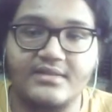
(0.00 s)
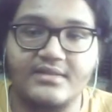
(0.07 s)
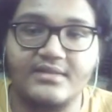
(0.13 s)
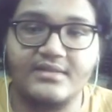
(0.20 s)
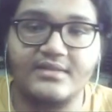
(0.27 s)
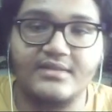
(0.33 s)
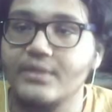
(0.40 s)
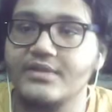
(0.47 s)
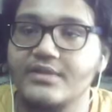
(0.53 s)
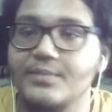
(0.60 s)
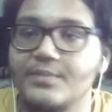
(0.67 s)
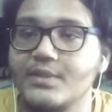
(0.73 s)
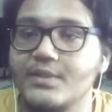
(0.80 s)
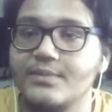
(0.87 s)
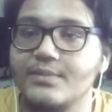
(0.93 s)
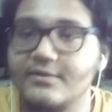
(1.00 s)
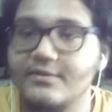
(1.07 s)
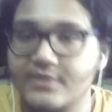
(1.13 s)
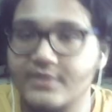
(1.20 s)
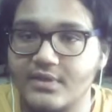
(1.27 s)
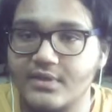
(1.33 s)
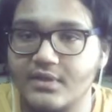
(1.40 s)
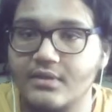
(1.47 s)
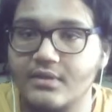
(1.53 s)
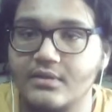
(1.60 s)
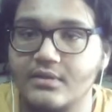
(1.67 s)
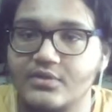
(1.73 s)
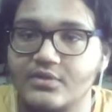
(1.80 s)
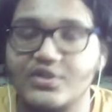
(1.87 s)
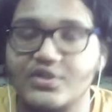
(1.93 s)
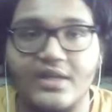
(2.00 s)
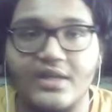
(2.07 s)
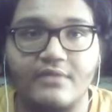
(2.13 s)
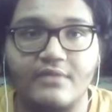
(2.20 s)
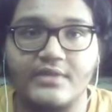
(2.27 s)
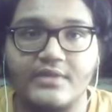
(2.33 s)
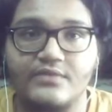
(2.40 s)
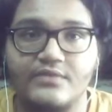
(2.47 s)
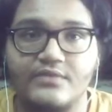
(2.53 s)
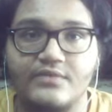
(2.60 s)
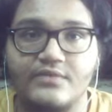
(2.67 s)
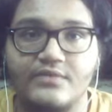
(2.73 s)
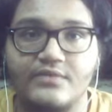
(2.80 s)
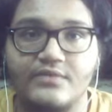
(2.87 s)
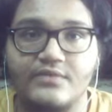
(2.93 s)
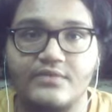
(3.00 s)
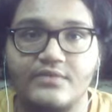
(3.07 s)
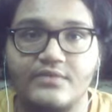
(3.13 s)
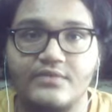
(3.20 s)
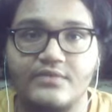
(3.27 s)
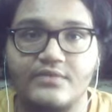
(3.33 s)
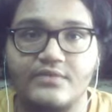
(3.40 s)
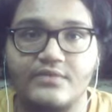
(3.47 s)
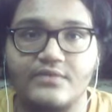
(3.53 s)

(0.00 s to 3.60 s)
is the one responsible for the shell which we already created.